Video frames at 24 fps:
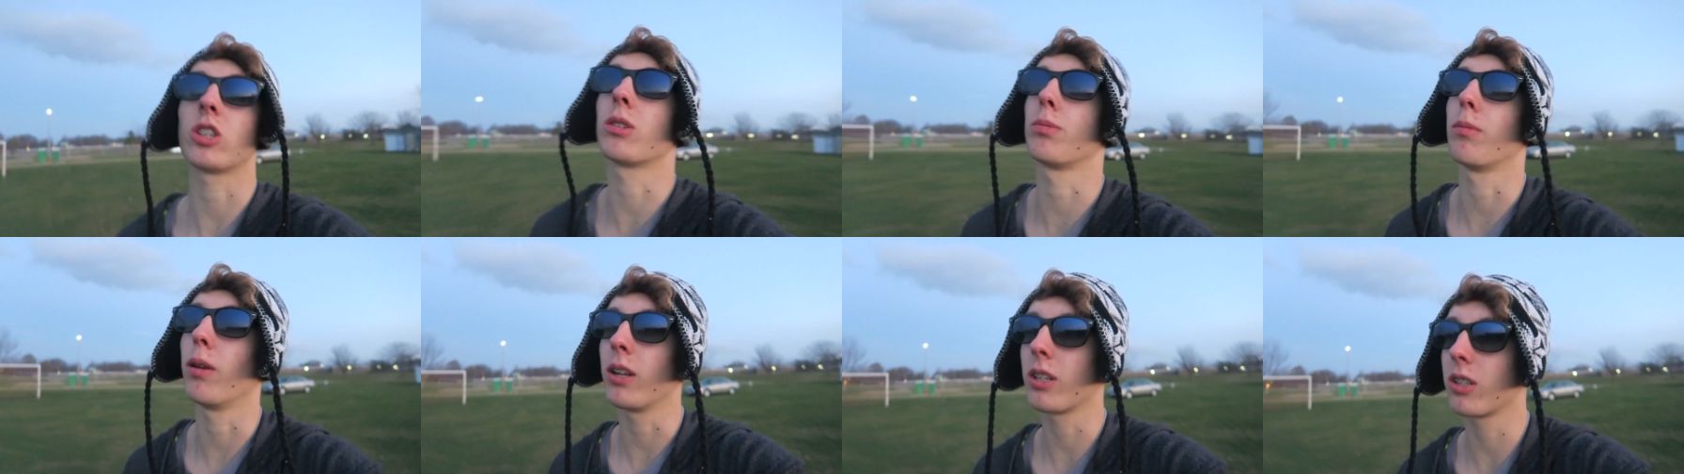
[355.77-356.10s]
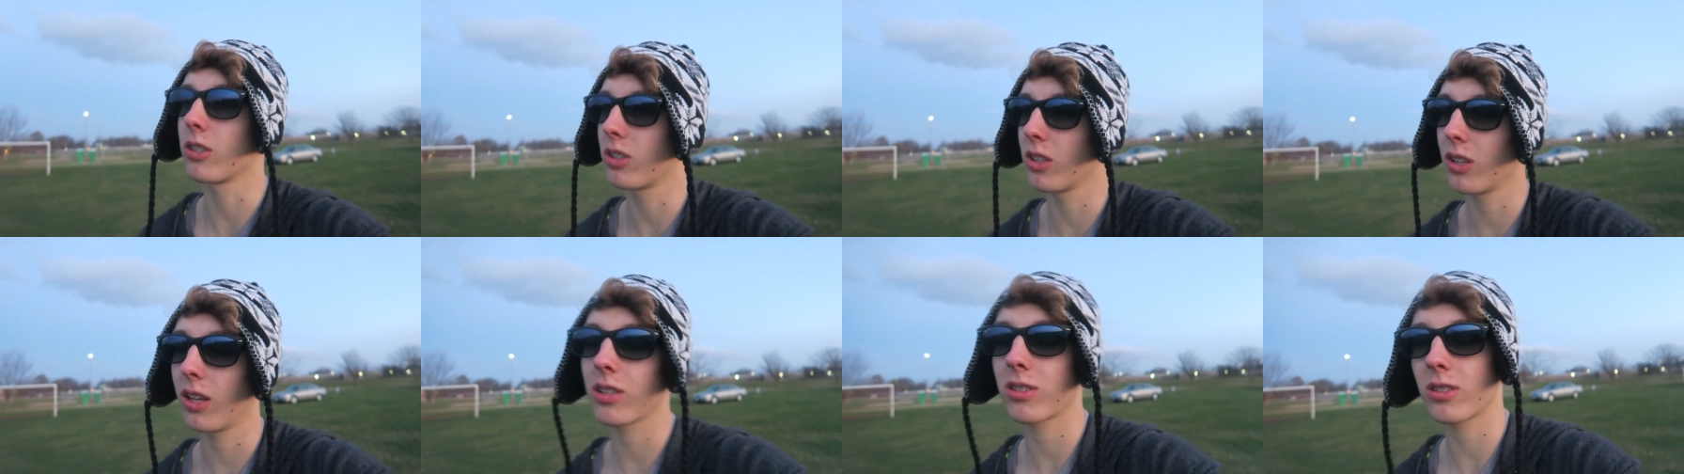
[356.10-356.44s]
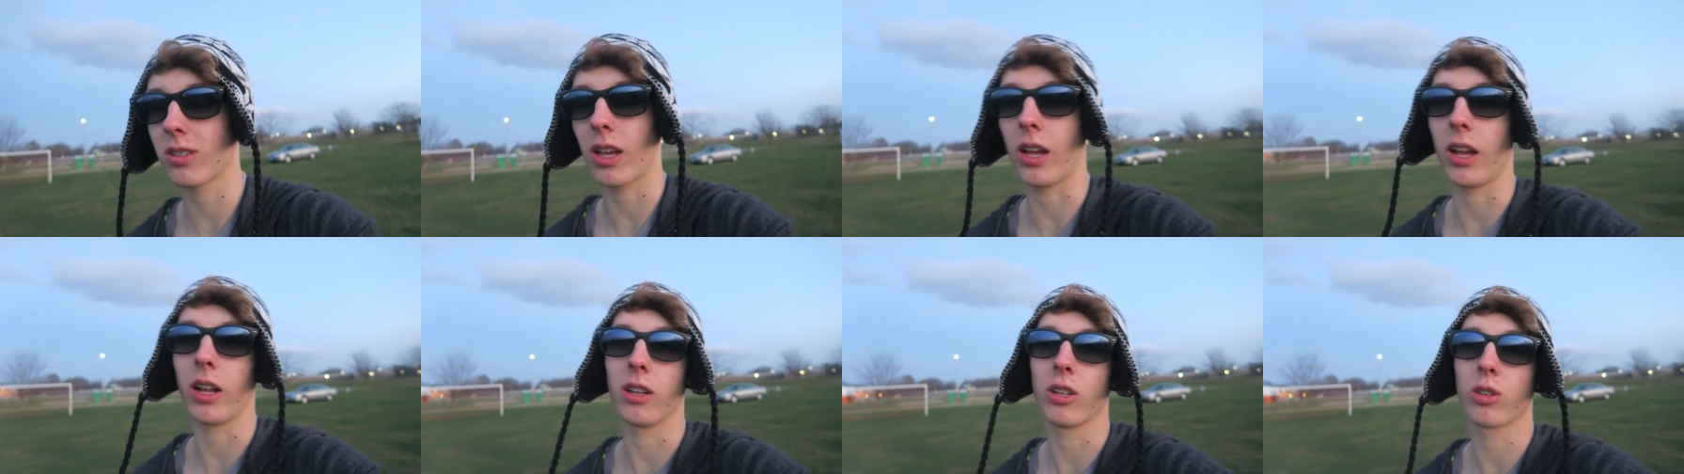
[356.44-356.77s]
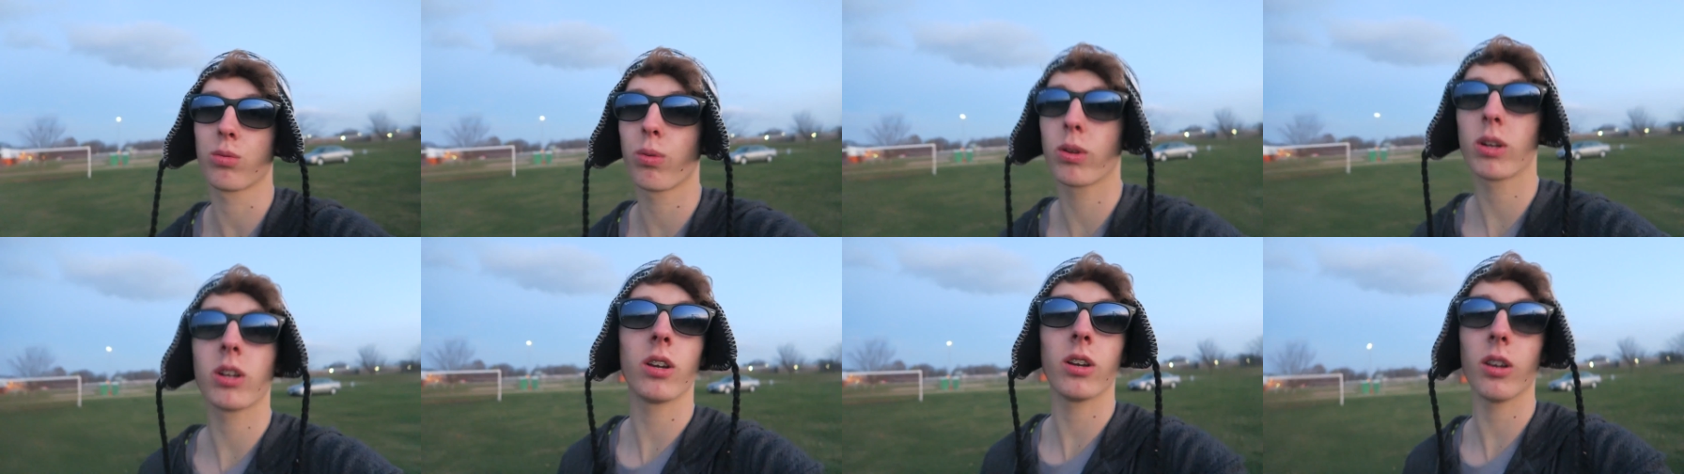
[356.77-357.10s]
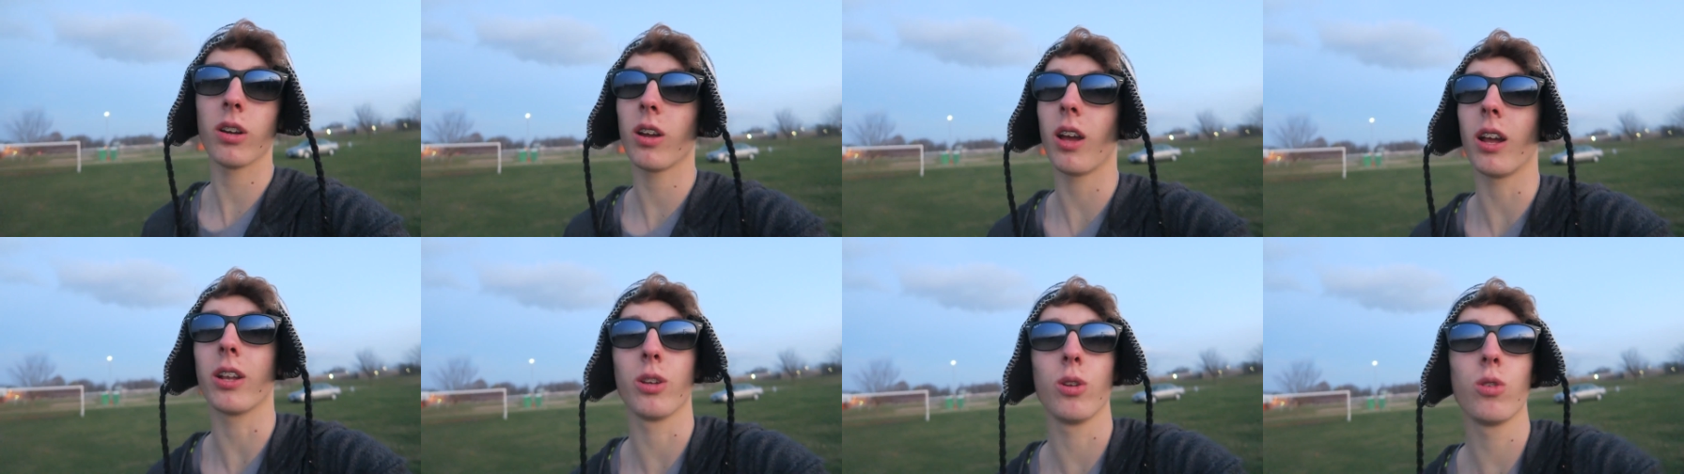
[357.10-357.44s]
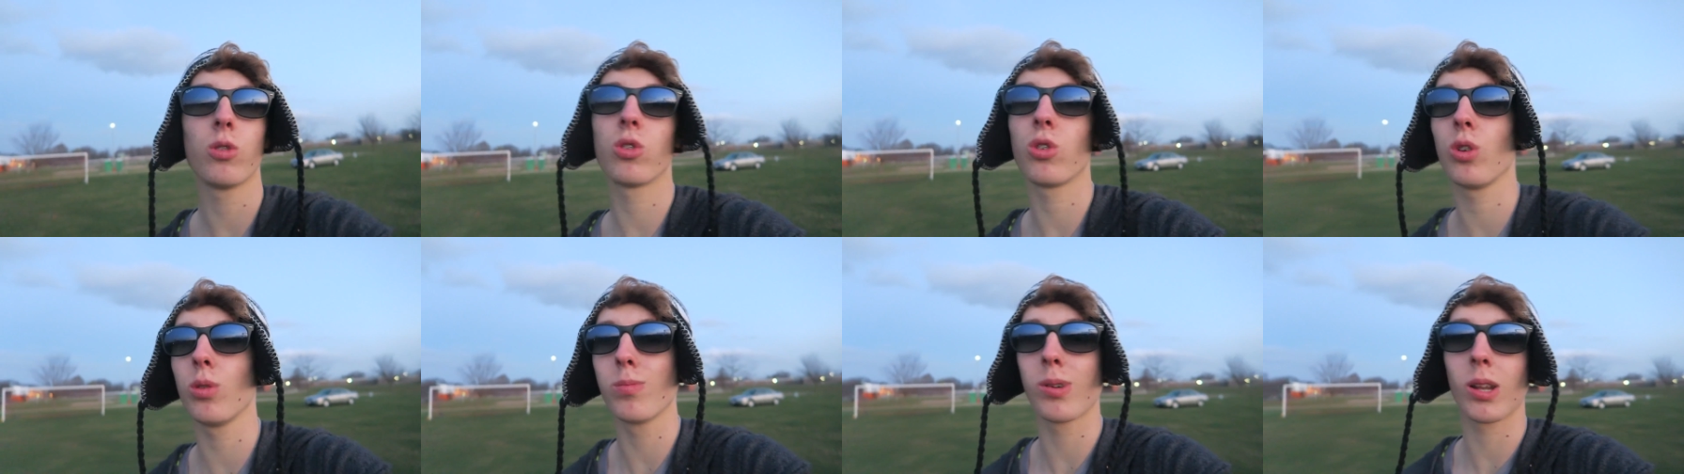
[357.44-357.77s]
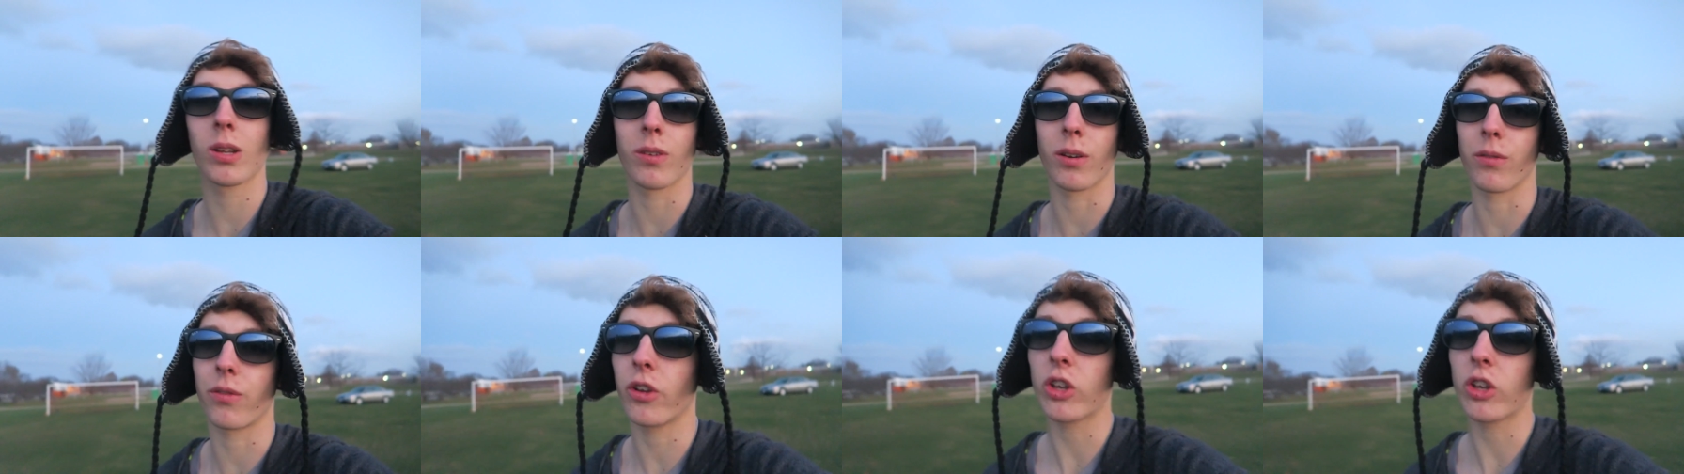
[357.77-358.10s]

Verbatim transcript: Just message us on Twitter, on YouTube, whatever,